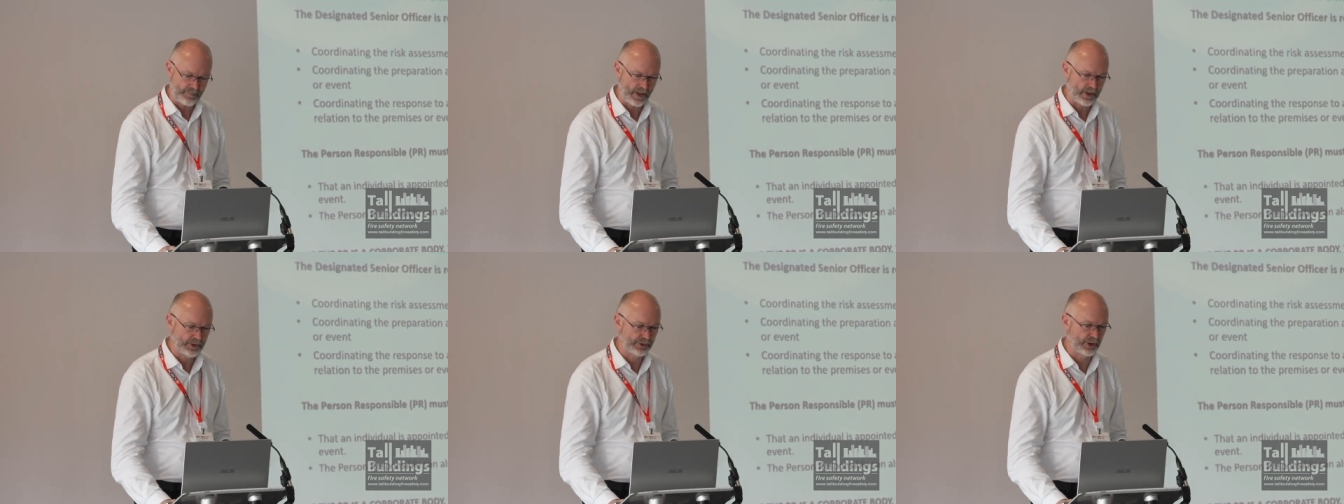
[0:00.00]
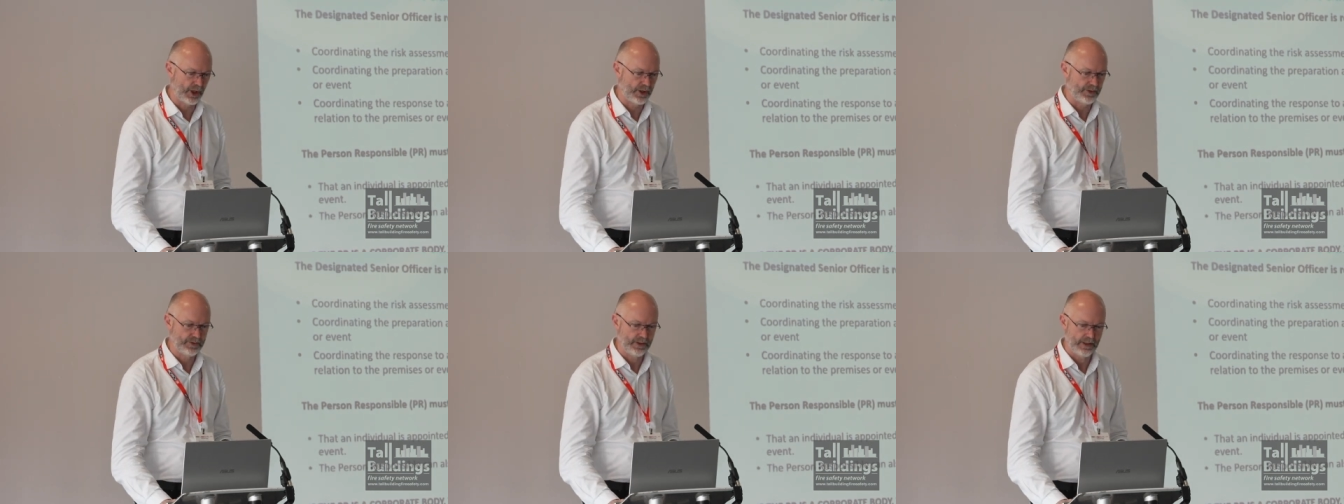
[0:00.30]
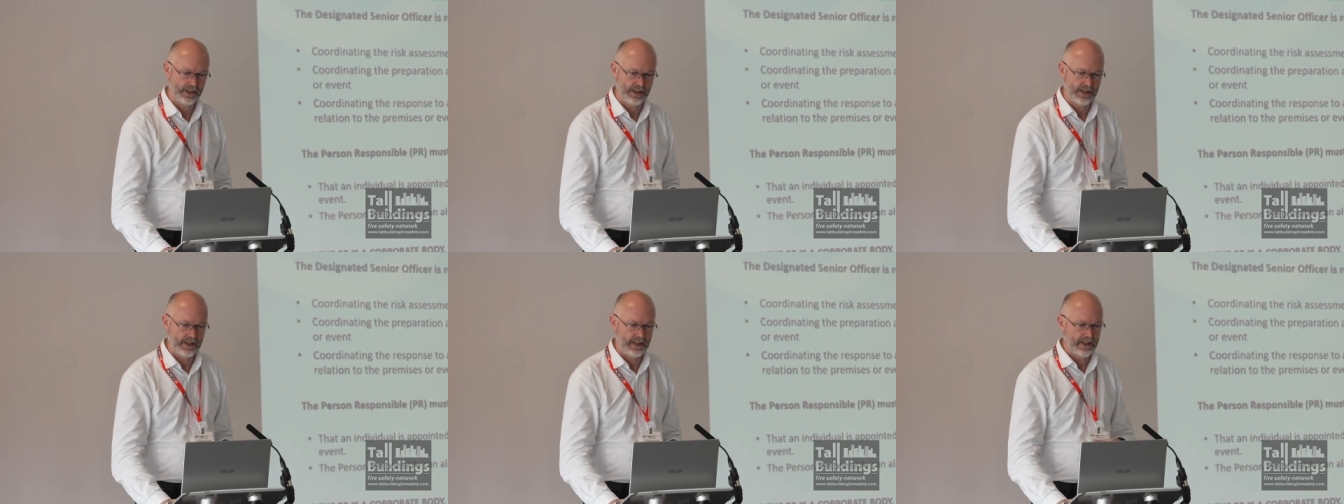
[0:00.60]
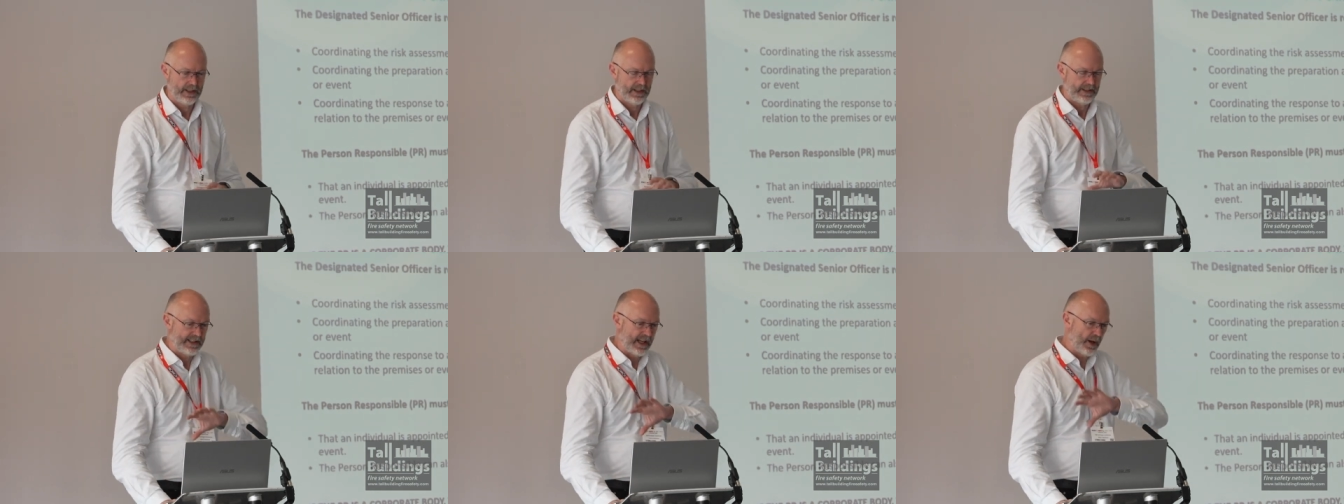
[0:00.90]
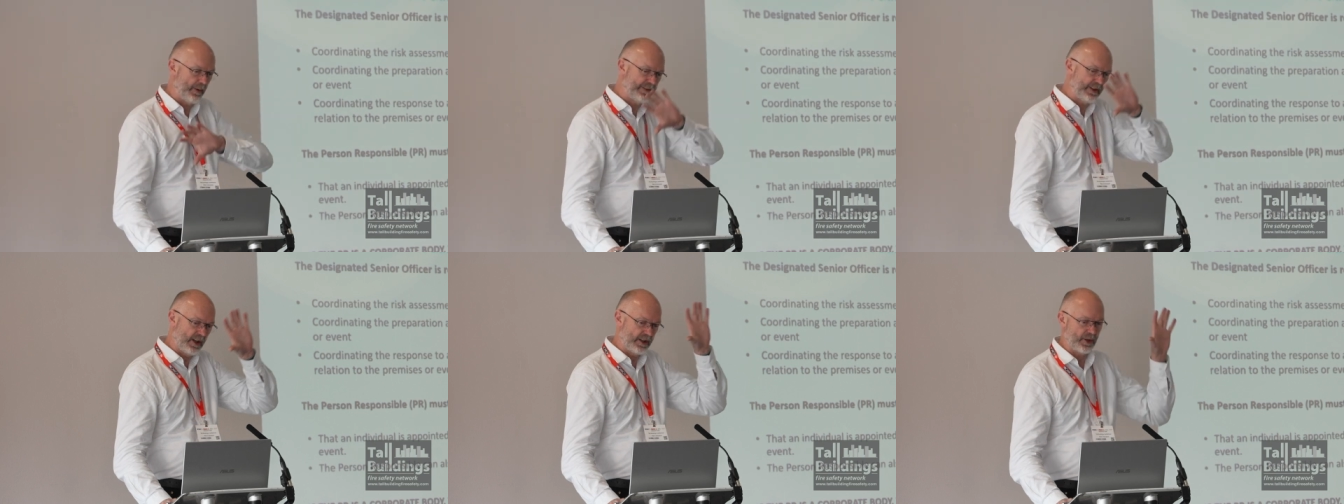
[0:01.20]
So now
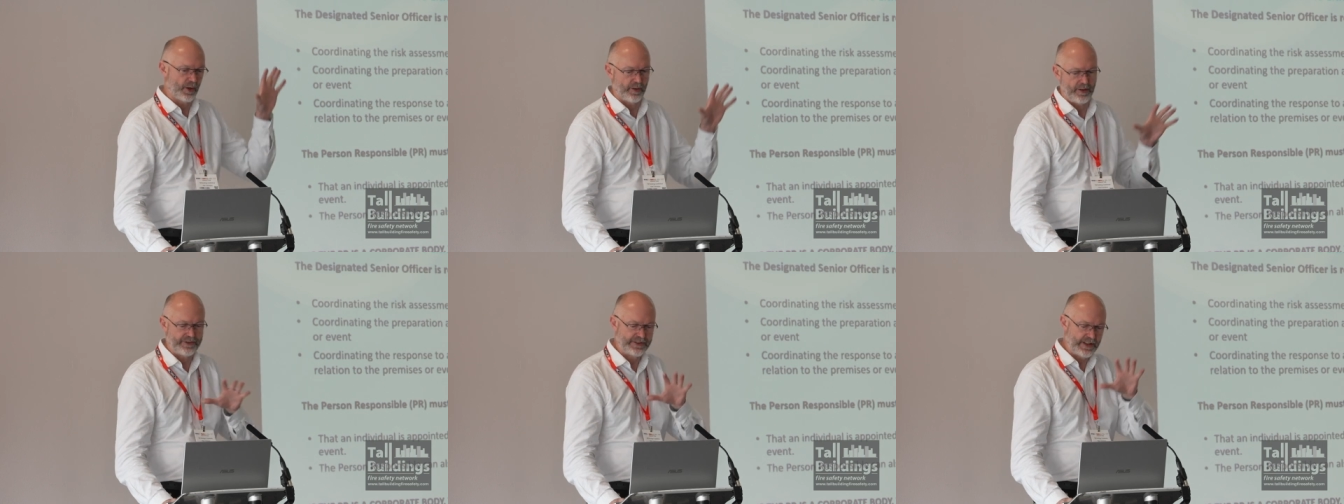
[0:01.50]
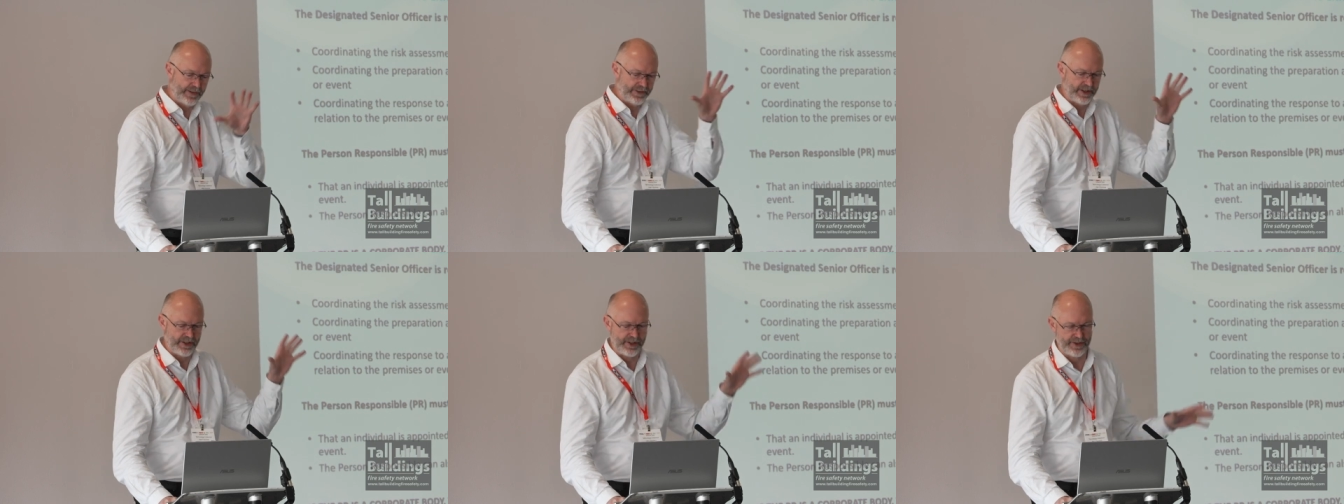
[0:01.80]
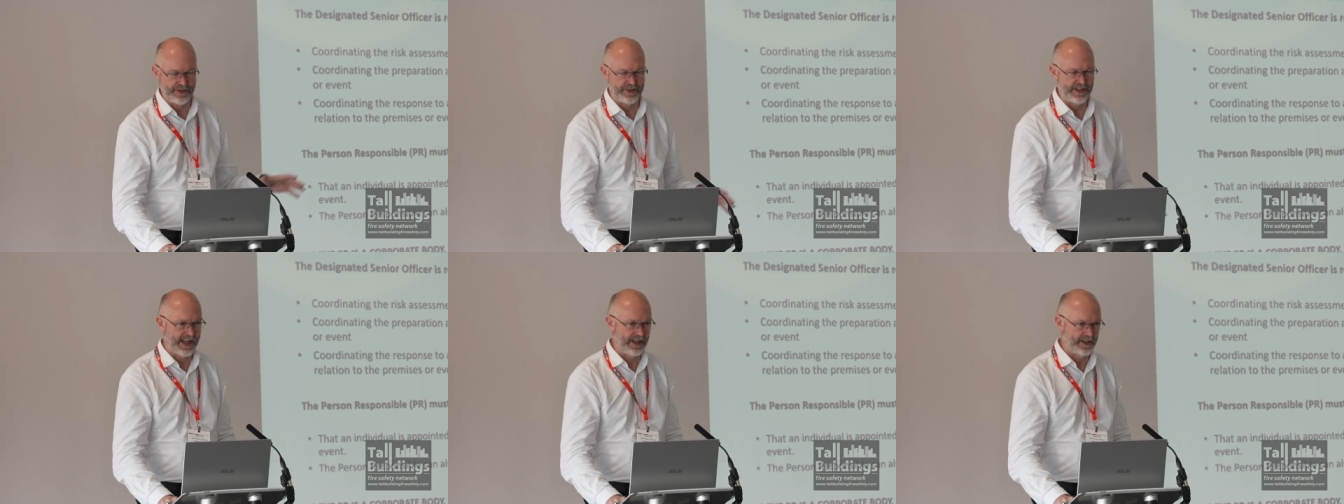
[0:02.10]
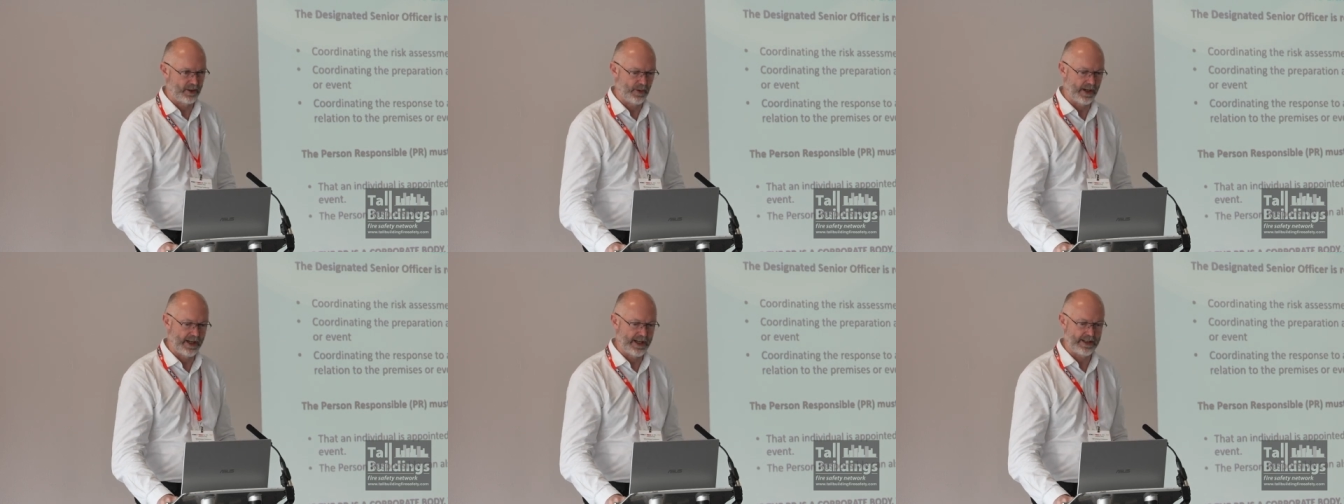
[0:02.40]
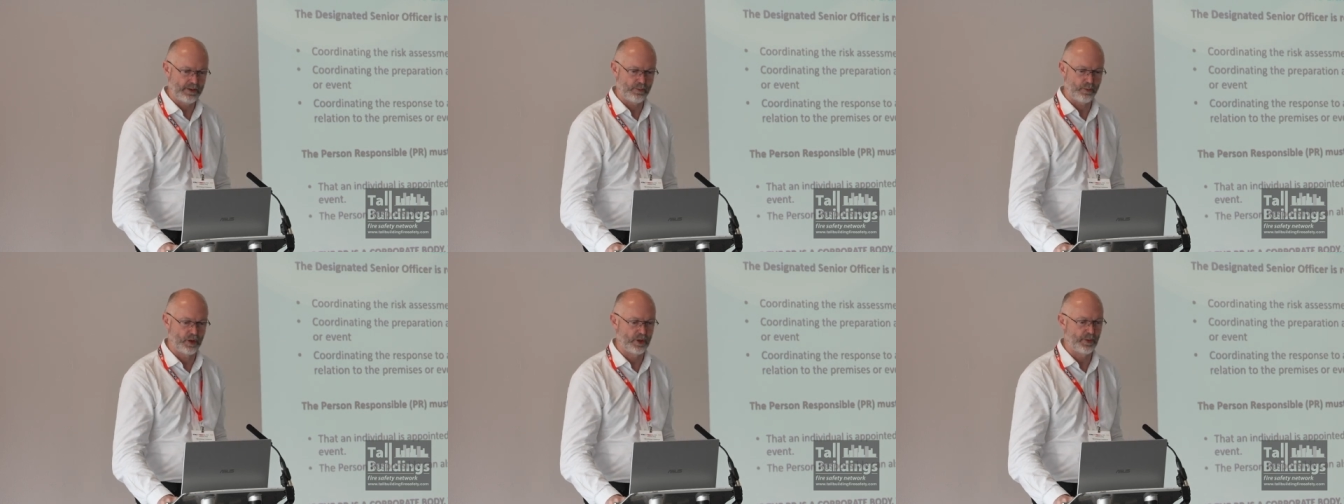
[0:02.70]
we've kind of got all those definitions out of the
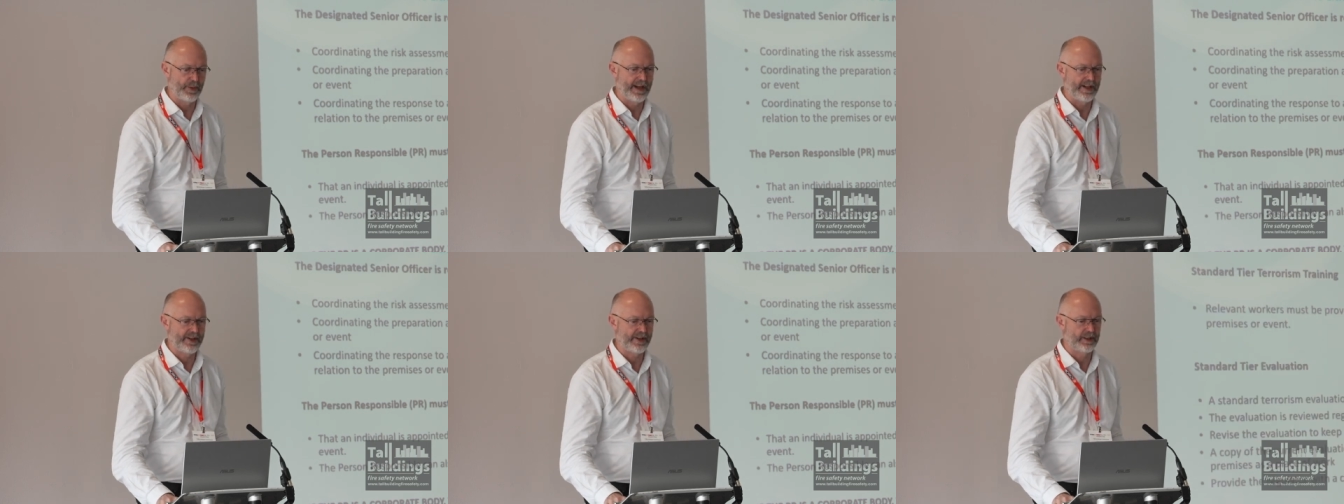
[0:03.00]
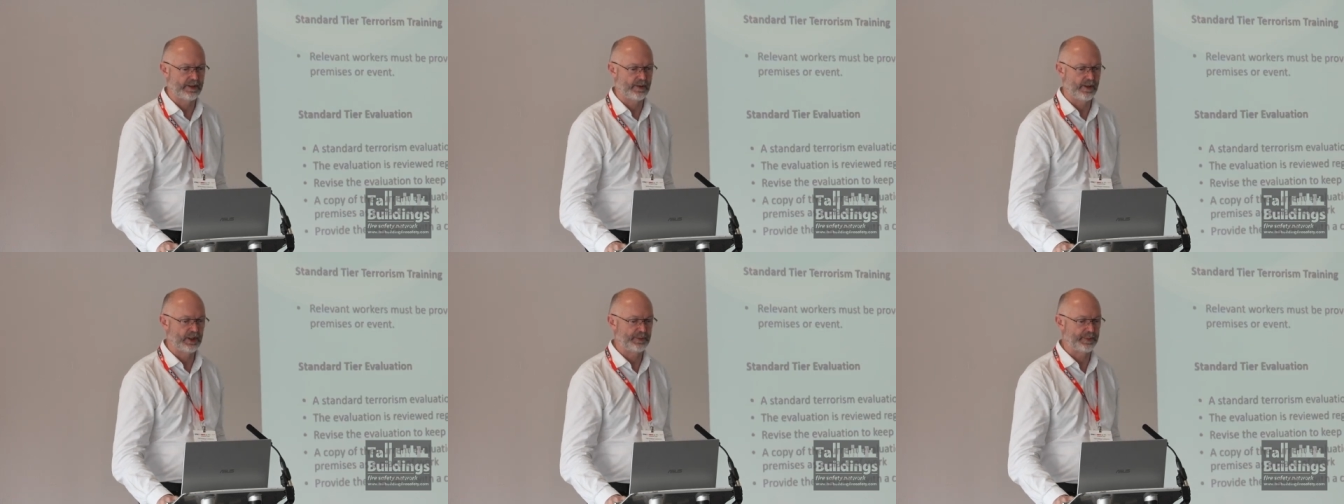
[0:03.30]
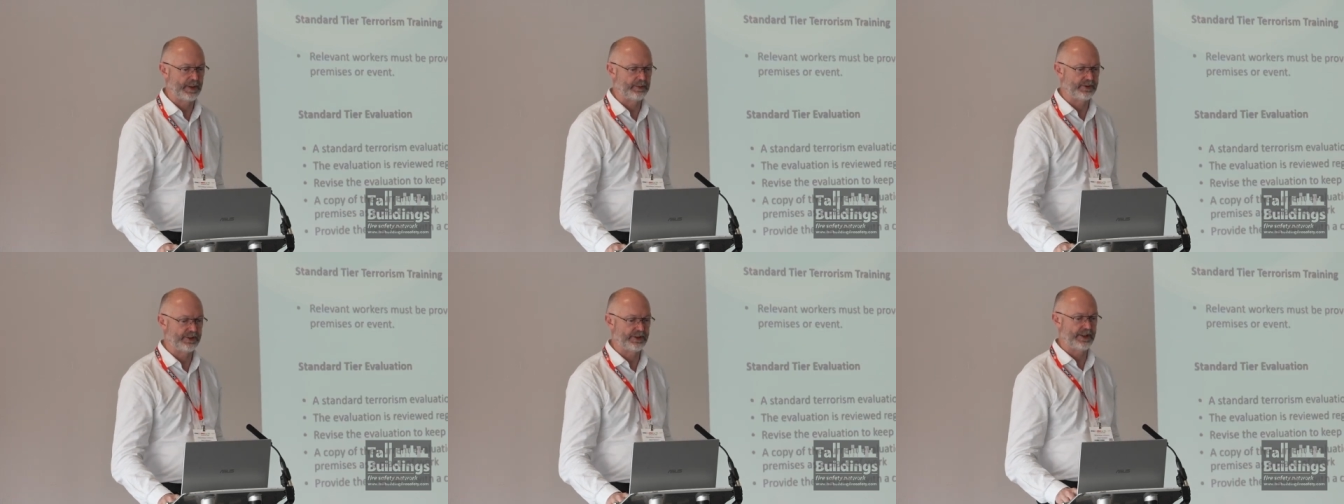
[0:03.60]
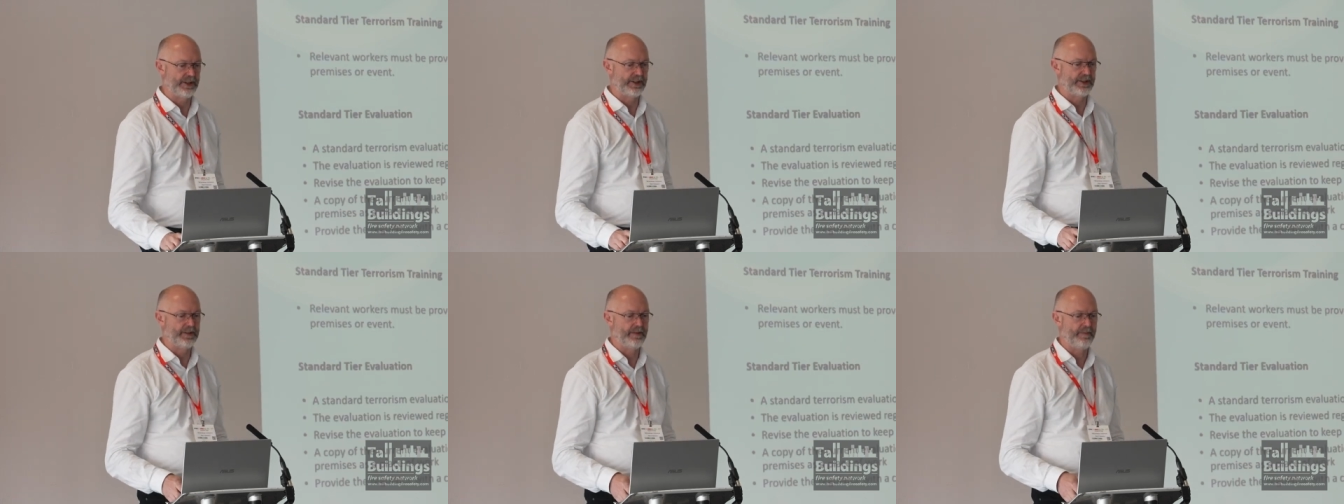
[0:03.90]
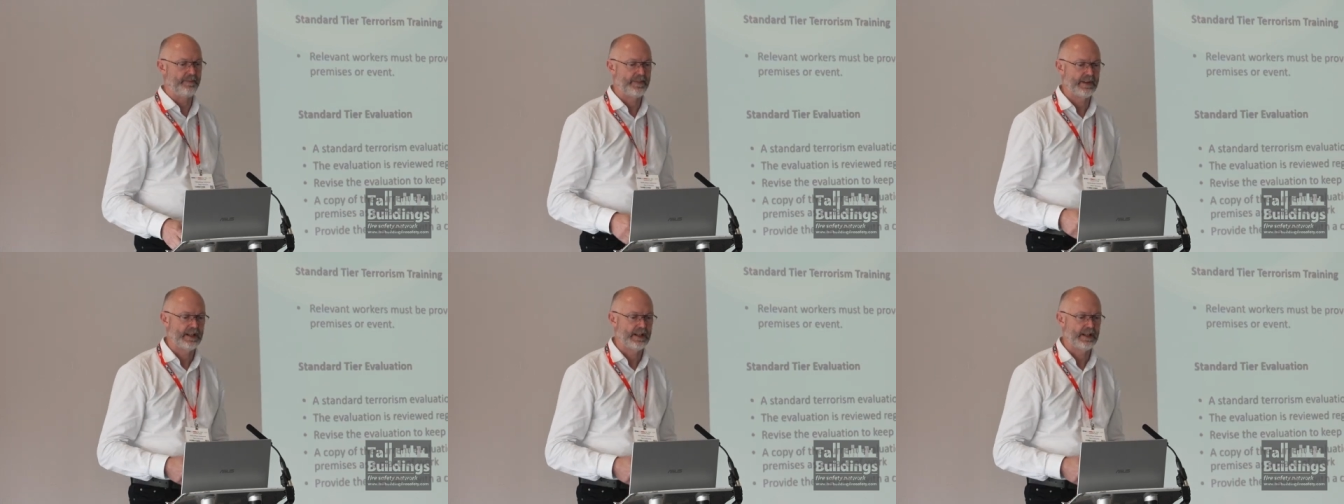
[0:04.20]
way. What are we actually going to ask people to do?